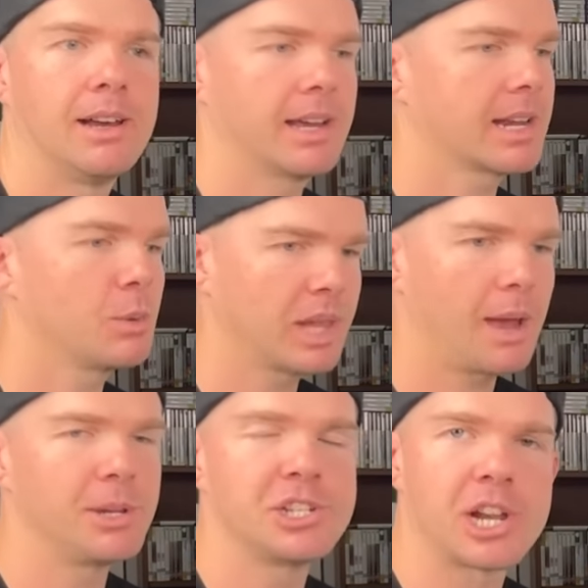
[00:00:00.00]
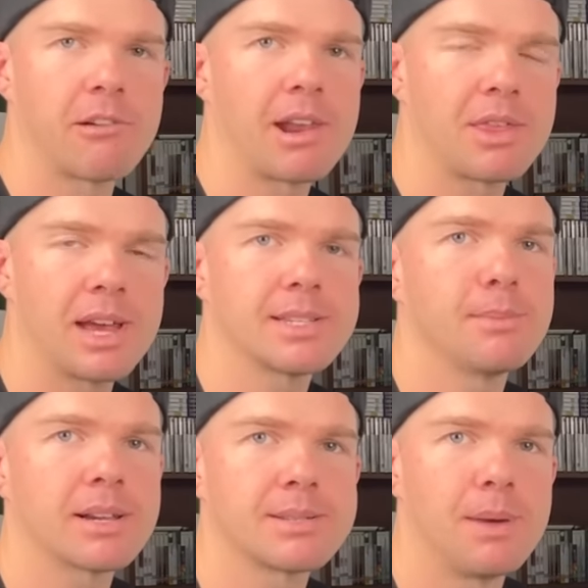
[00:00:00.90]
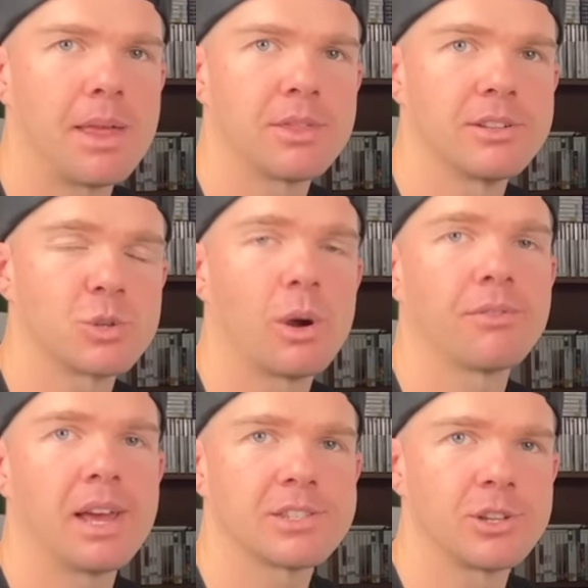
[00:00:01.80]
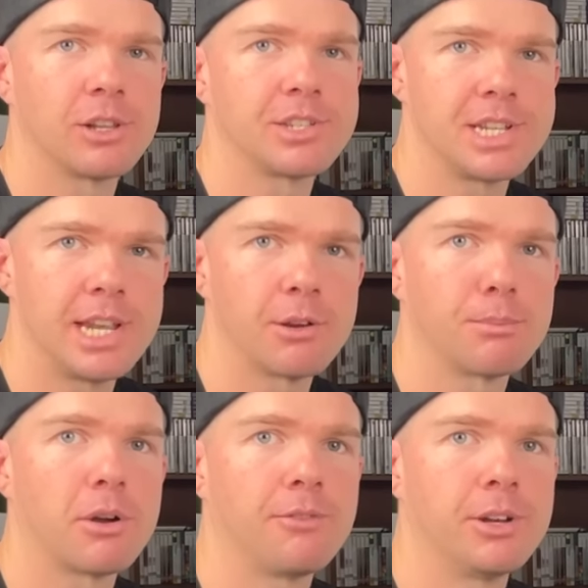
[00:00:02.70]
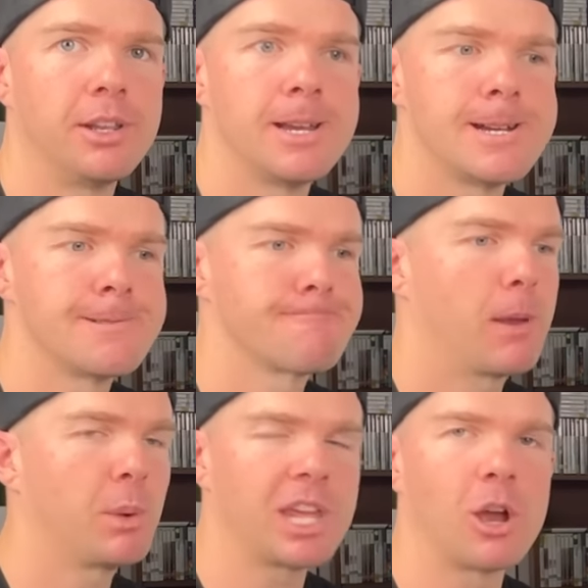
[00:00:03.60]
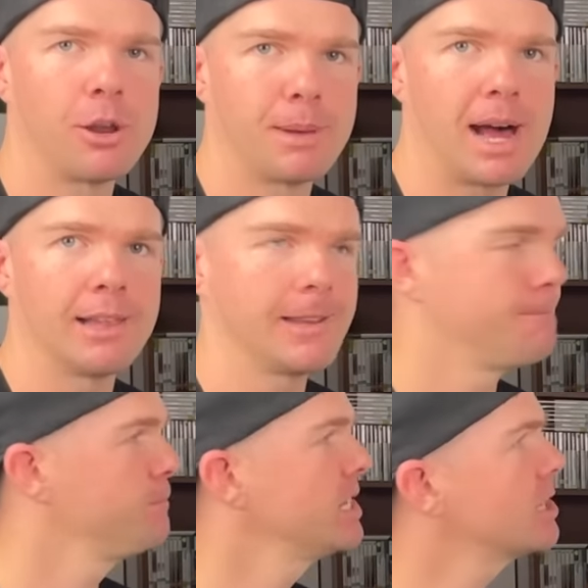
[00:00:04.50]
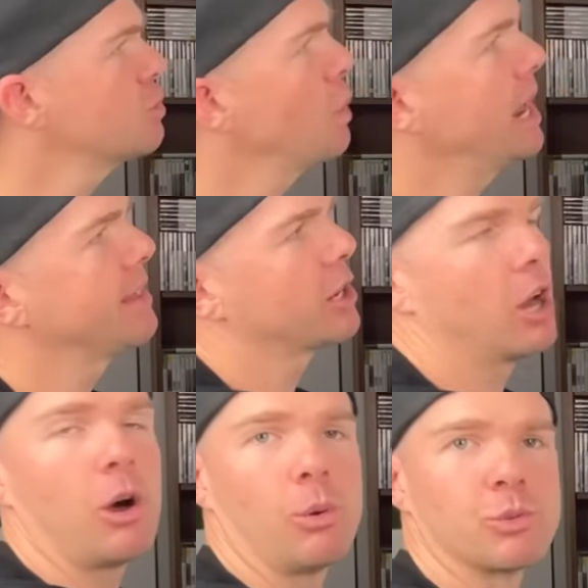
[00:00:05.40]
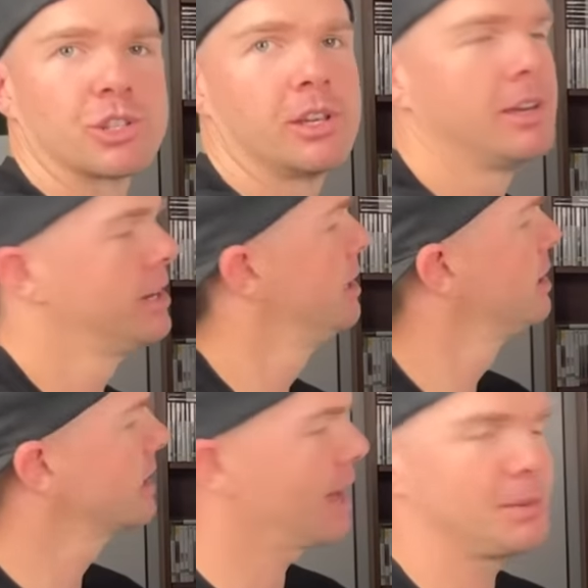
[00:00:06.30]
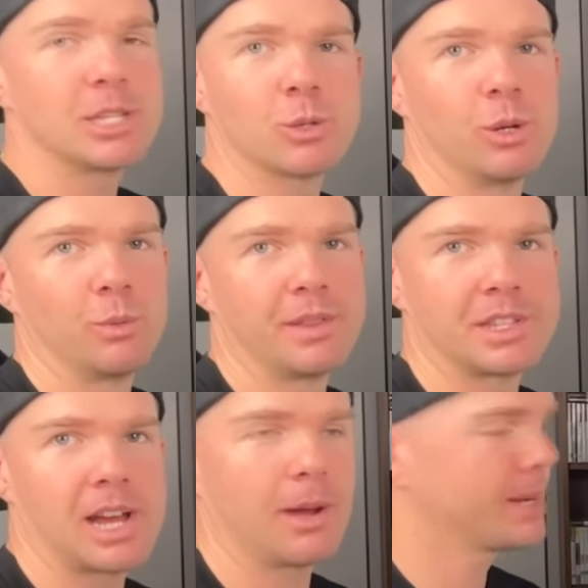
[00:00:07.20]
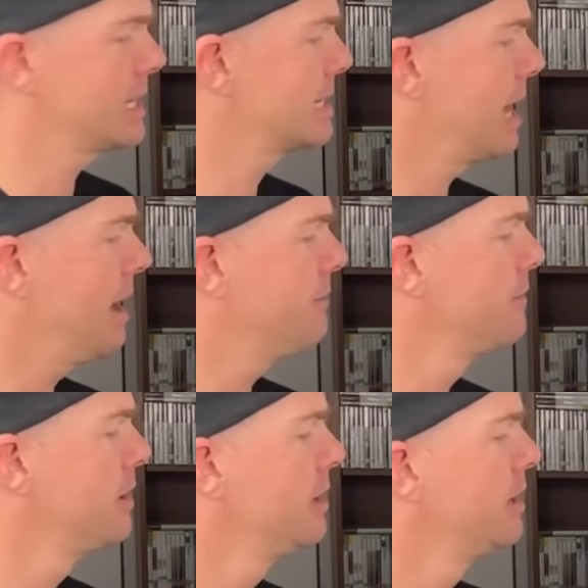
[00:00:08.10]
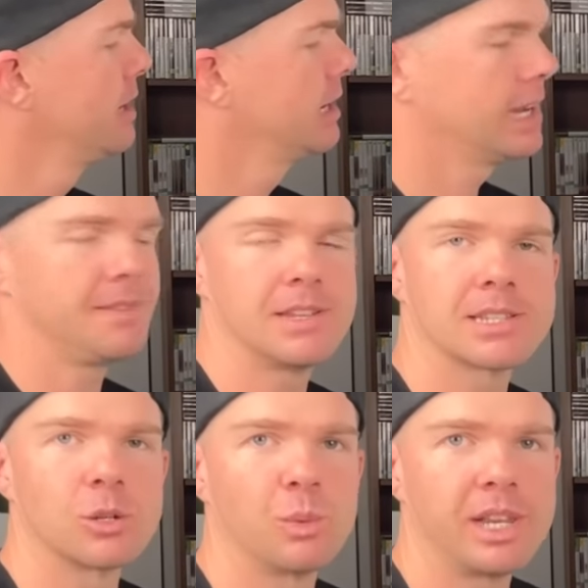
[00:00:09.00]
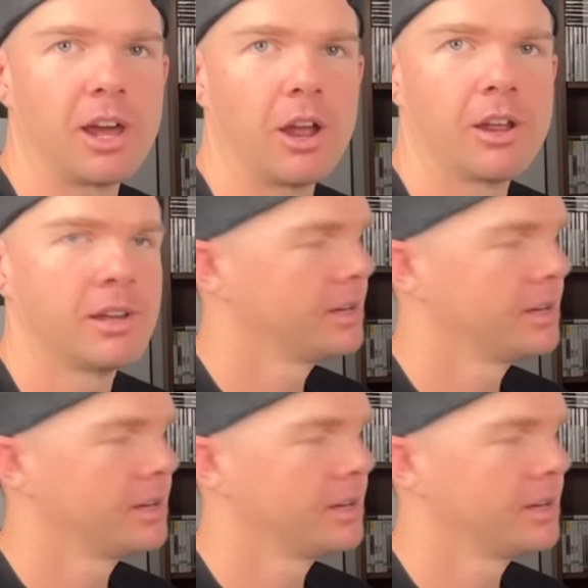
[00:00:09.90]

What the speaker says: are going to allow me to generate $1,000 a month and $12,000 a year in profit, and we can go to Bali. This is where the goals come into it when the time gets tough in this little window.